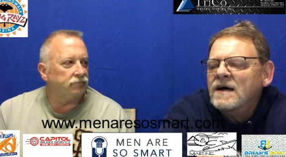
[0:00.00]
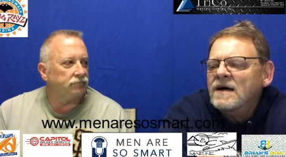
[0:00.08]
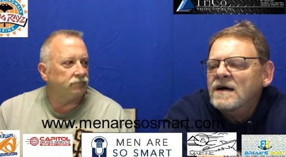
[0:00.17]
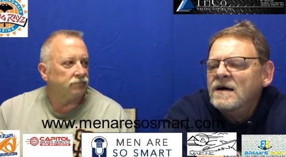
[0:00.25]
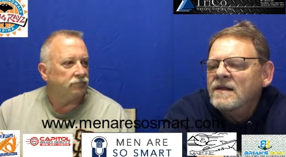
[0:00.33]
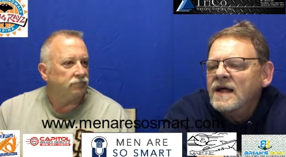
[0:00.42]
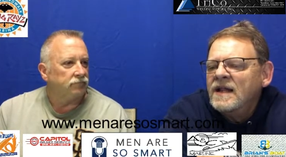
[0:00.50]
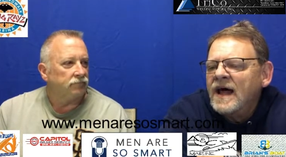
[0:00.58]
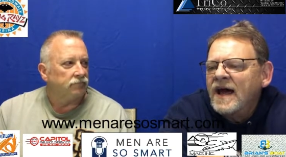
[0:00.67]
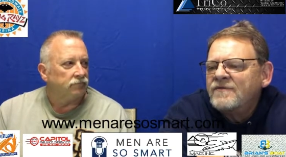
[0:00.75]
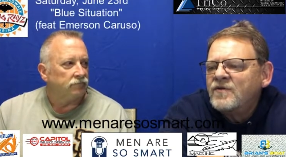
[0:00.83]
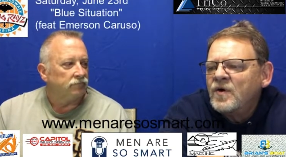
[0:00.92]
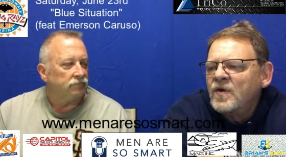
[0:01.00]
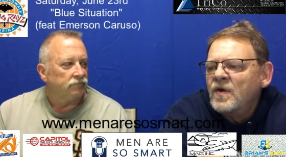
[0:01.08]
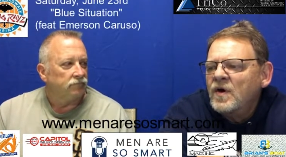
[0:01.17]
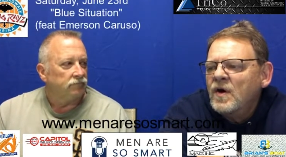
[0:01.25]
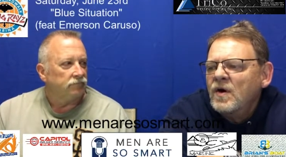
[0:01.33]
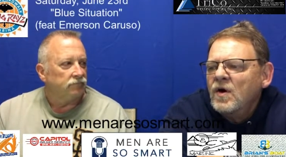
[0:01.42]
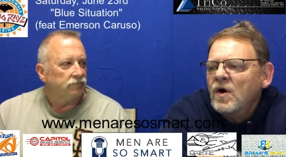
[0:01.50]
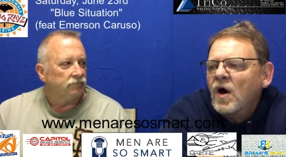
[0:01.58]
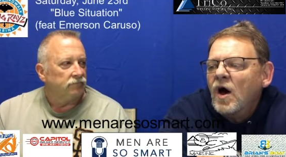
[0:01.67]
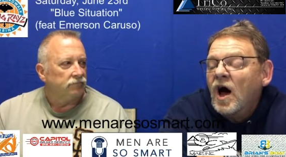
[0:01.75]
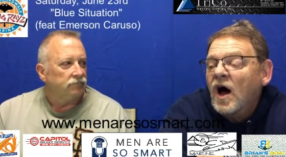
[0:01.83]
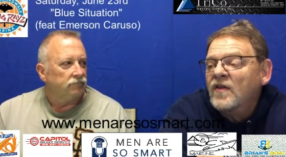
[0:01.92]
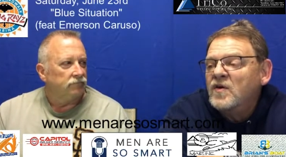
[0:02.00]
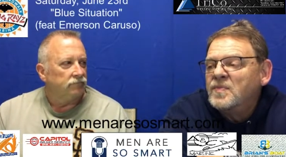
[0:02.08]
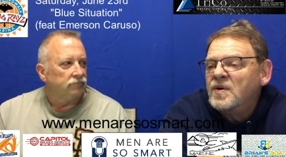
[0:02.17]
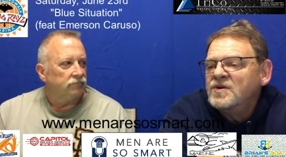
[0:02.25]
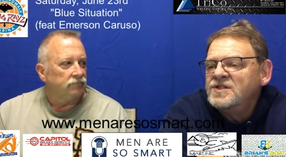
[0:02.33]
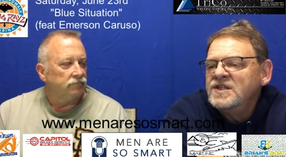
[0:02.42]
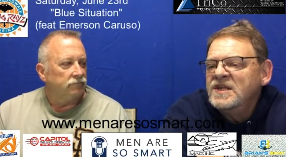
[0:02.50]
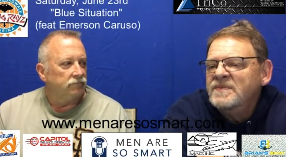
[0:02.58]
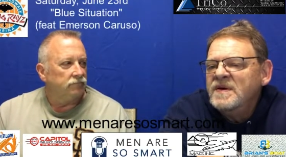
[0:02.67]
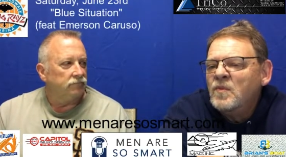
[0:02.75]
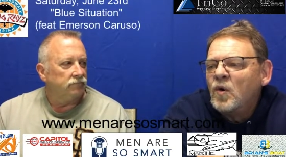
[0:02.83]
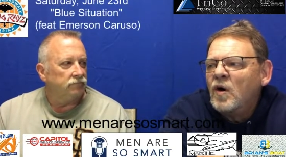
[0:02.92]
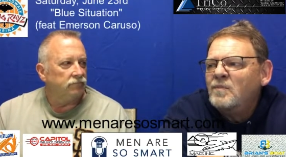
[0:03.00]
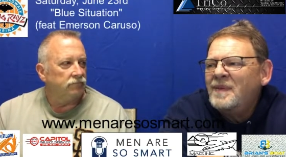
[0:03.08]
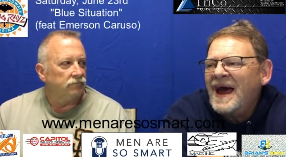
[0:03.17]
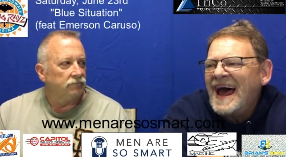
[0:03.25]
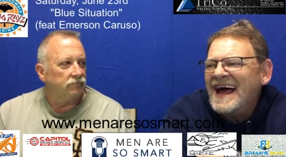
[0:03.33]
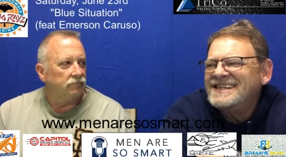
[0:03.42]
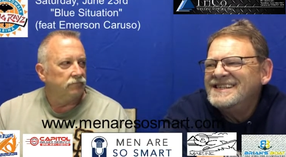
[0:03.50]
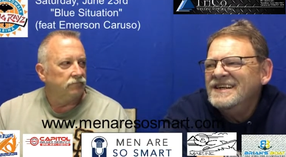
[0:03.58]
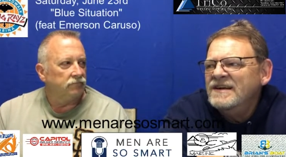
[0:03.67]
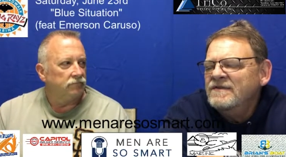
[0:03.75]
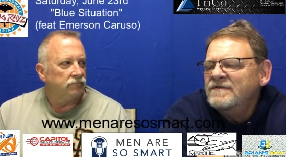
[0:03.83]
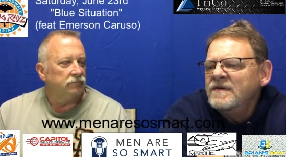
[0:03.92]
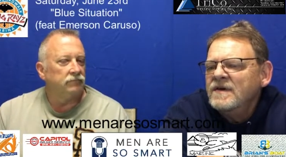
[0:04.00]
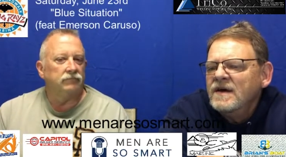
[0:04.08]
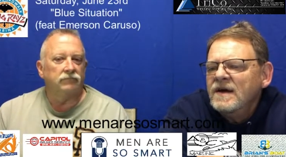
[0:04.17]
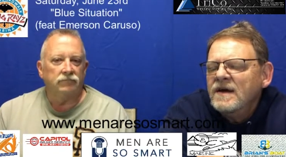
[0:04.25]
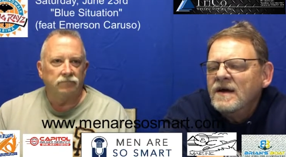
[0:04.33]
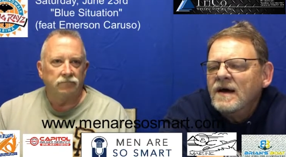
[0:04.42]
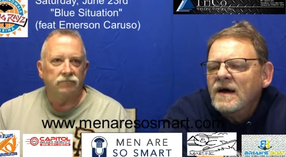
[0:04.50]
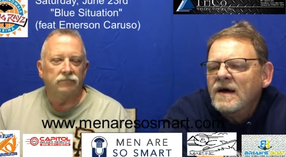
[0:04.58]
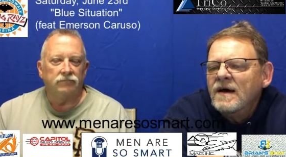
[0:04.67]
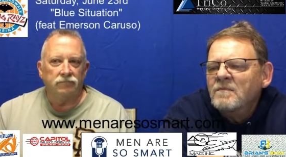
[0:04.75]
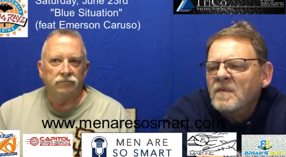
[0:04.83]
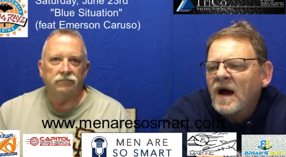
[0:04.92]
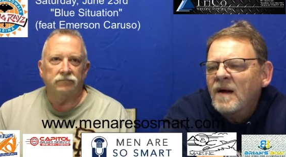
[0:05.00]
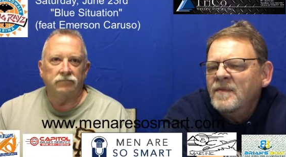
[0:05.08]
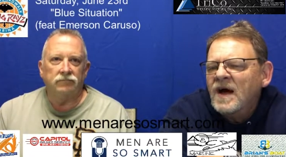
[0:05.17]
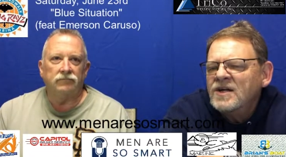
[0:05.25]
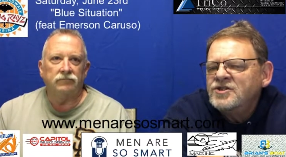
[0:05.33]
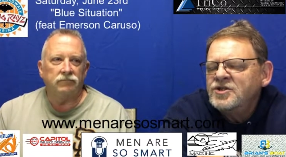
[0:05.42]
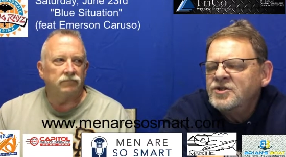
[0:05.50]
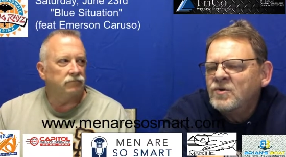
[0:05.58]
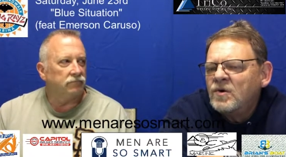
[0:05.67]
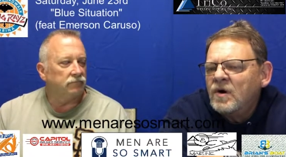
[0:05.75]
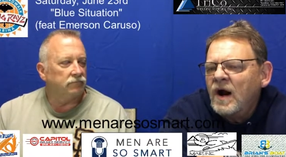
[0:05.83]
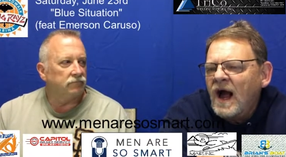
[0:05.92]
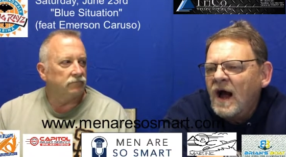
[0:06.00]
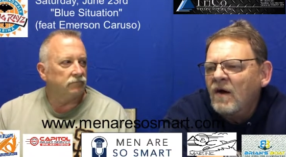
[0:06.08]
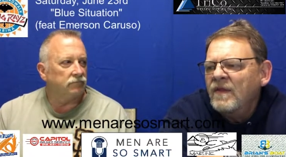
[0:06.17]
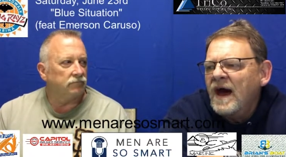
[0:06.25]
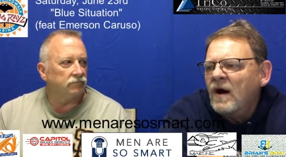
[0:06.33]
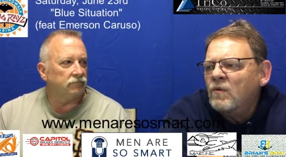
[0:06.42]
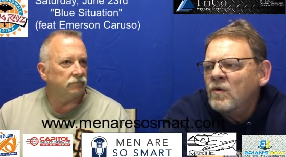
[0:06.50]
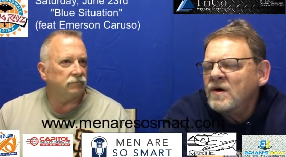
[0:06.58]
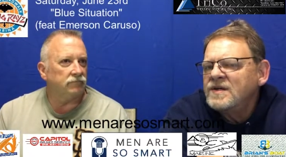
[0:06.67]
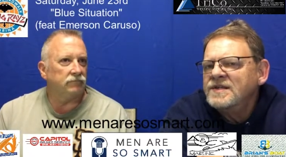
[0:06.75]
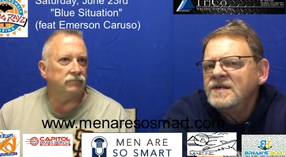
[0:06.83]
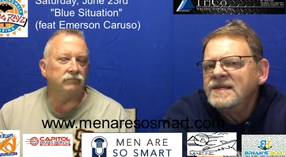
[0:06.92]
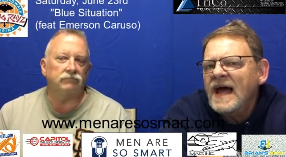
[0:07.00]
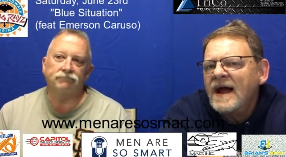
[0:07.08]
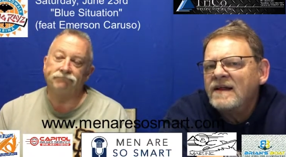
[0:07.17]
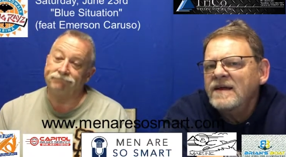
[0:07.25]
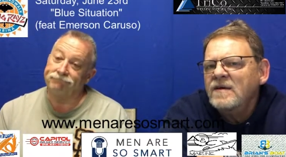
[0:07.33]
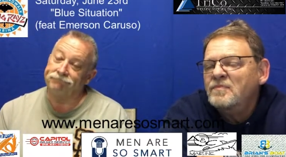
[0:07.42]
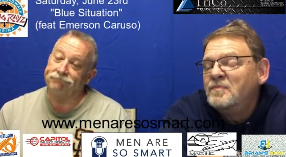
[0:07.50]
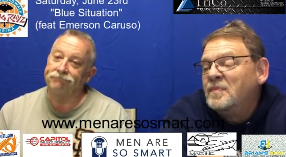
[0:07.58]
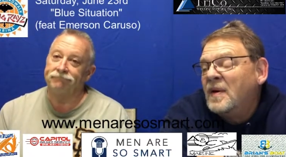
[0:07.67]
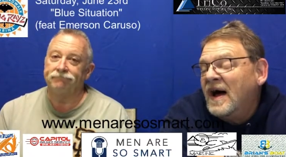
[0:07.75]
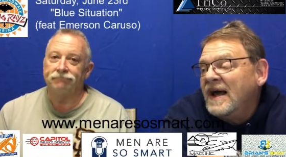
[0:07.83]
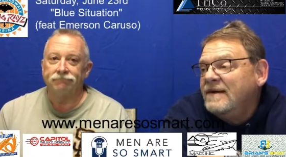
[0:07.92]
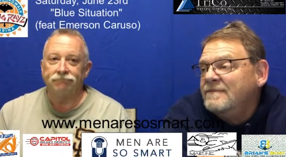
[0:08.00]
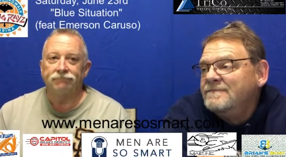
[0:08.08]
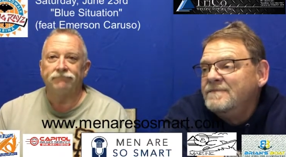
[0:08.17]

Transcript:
Speaker 1: uh, they like for the other person to be more passive um, I'm not sure how that works exactly, but